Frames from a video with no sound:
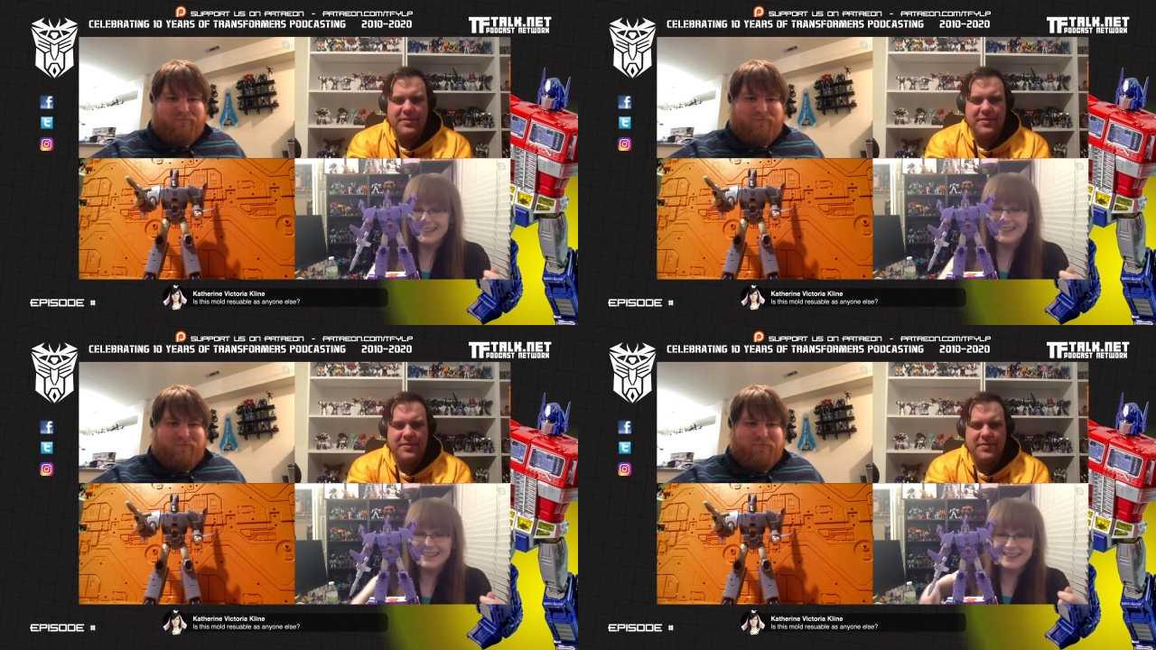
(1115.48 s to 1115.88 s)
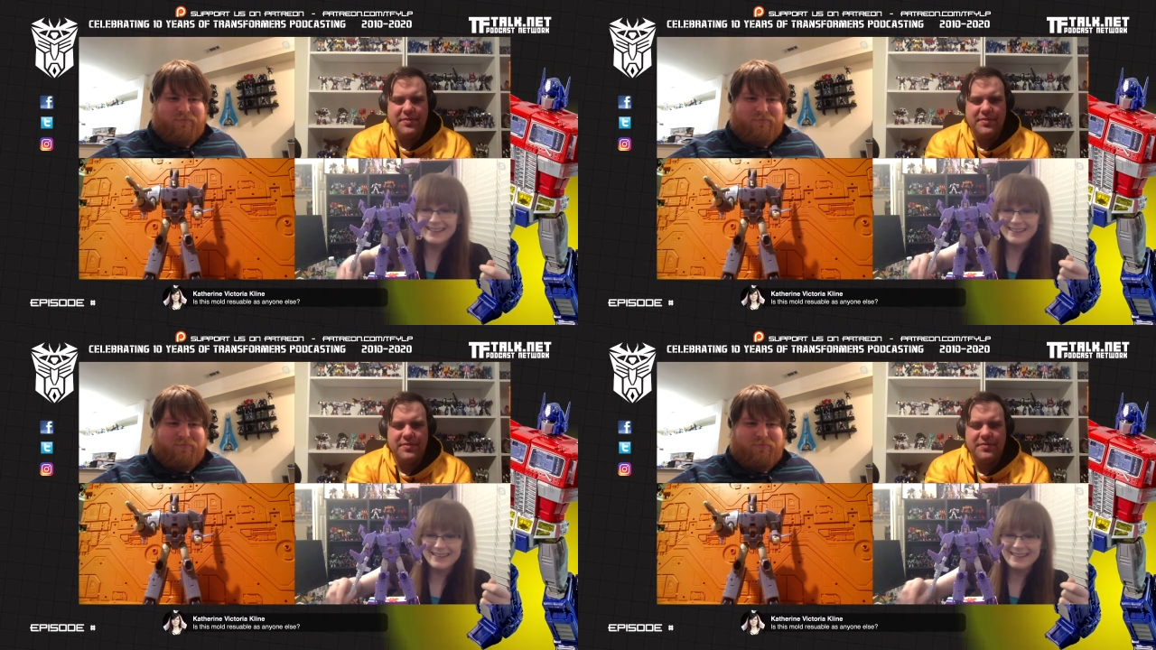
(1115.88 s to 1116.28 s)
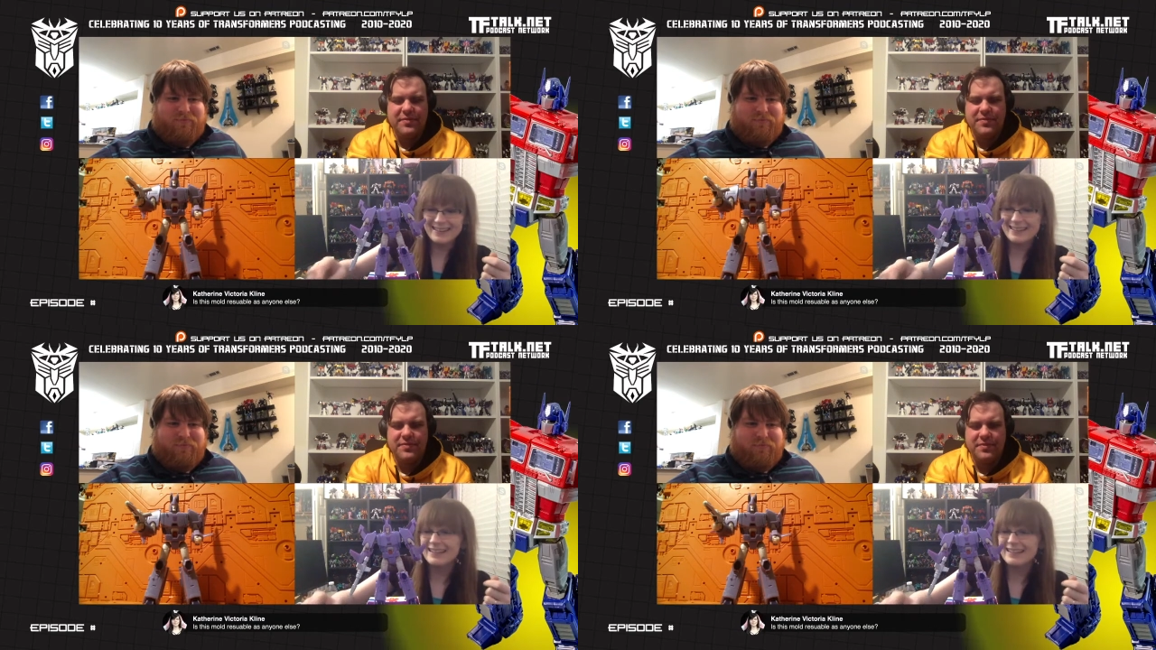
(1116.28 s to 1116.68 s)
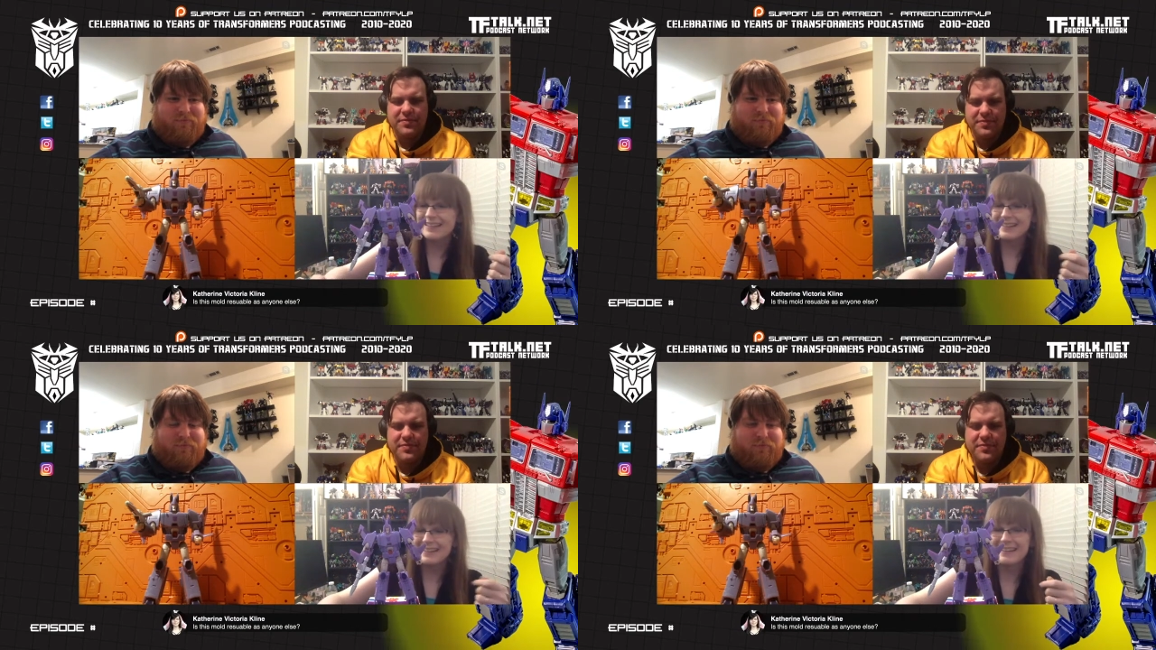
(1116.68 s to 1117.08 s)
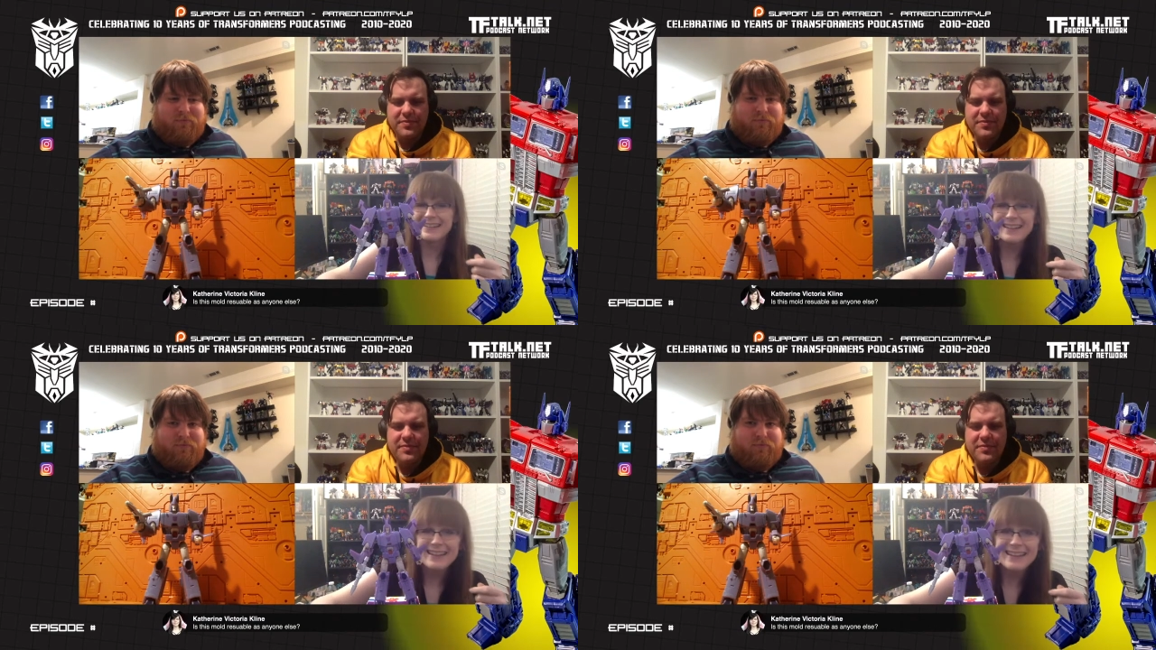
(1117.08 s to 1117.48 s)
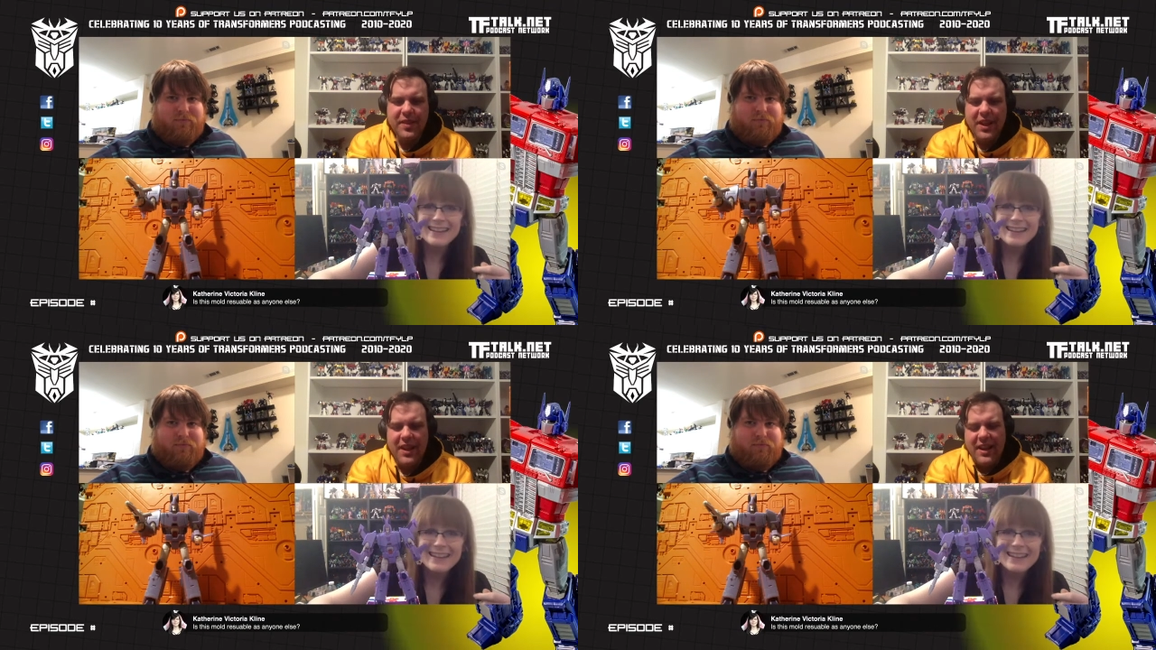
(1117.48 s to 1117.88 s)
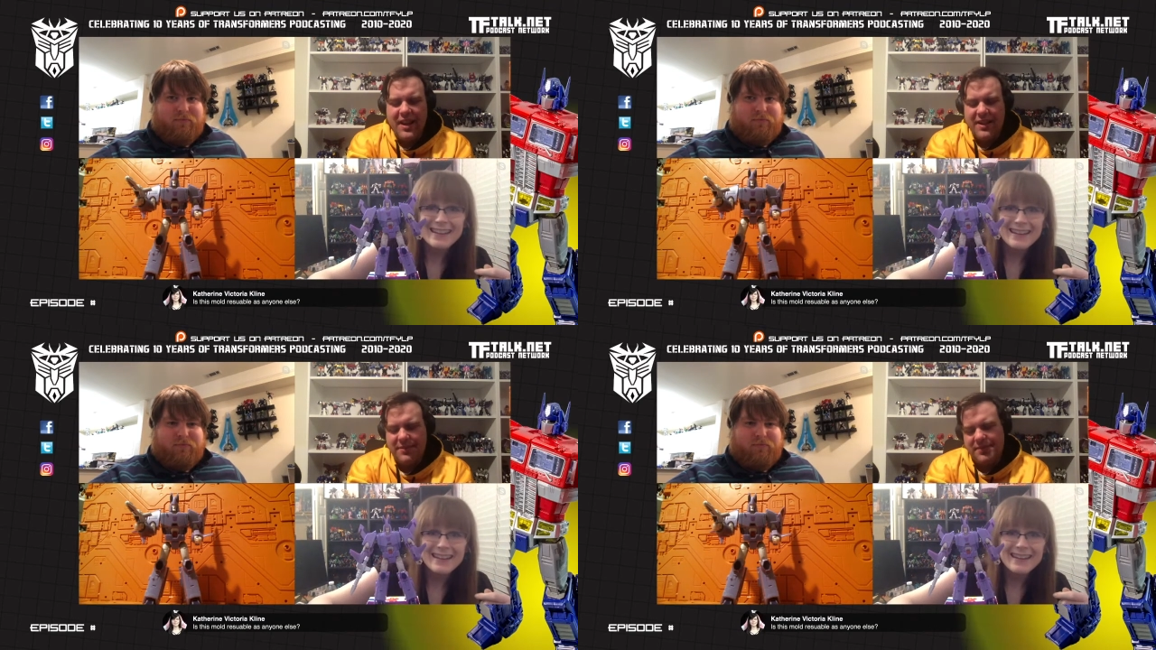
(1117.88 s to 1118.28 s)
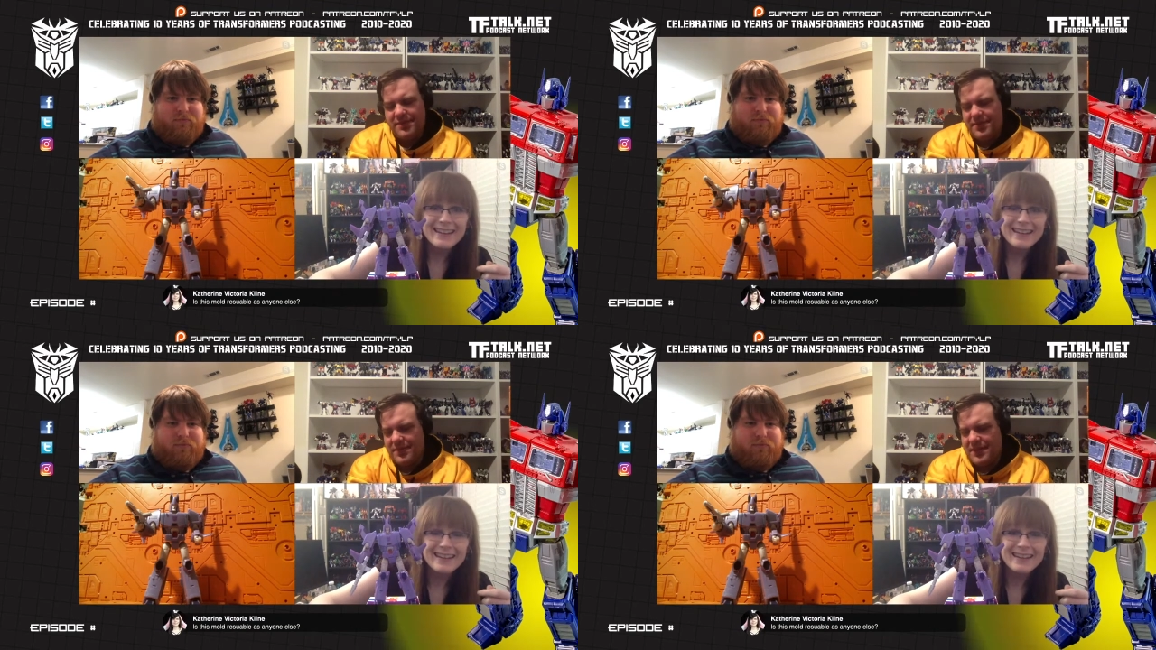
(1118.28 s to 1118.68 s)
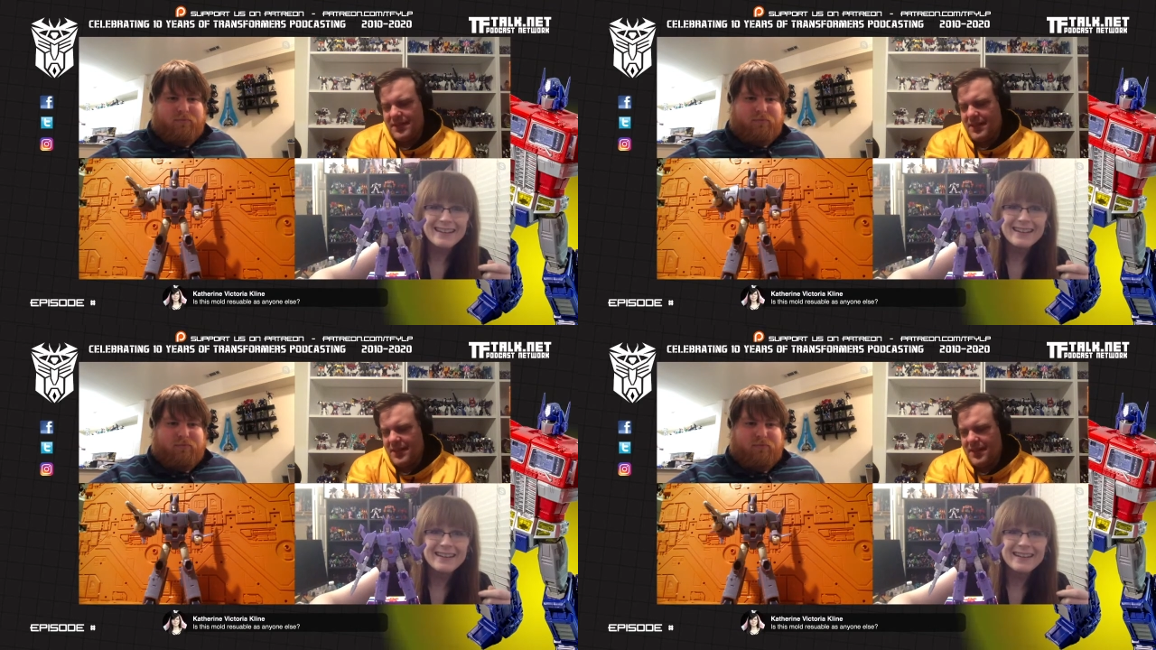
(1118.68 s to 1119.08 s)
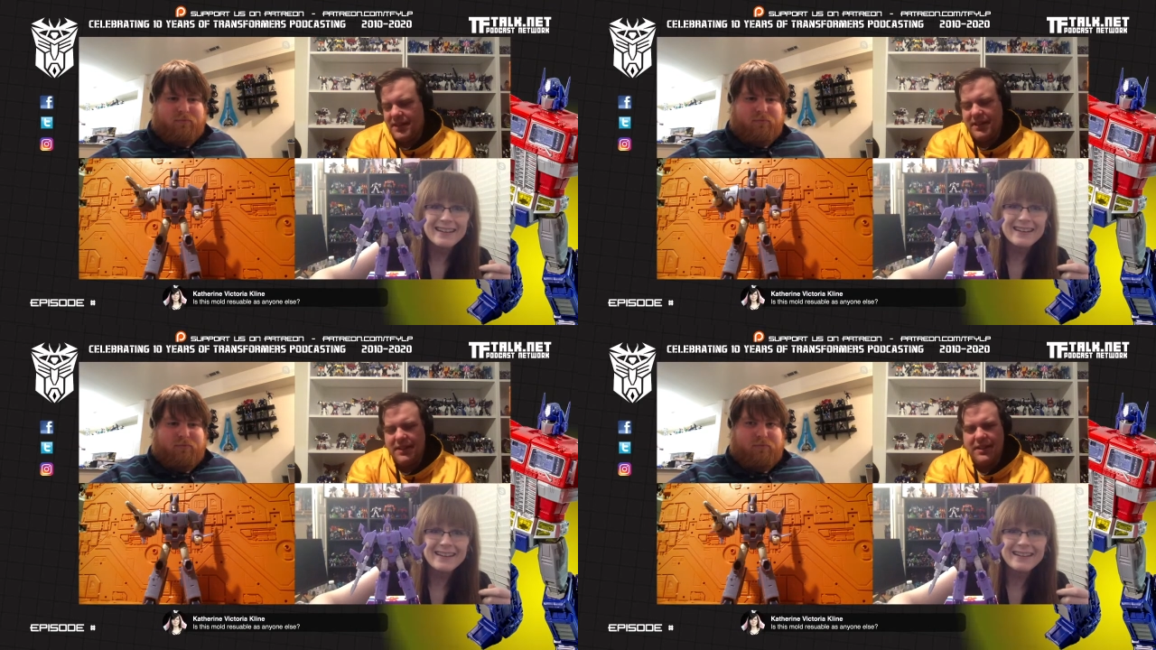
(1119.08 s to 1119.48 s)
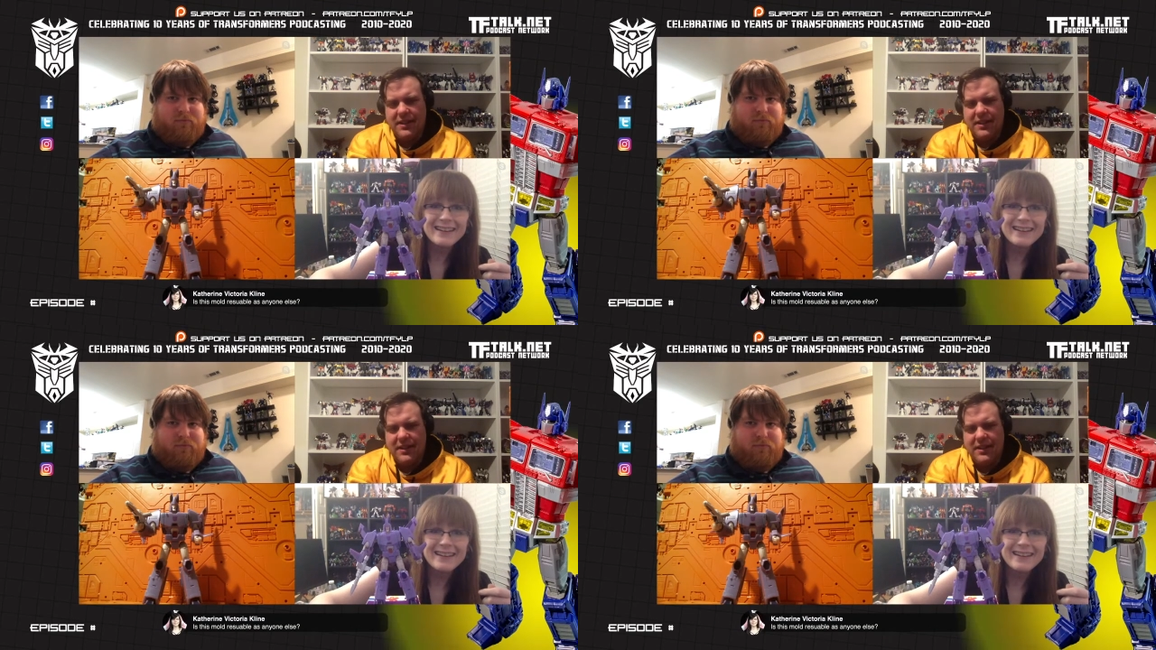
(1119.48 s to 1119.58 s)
Nothing is said.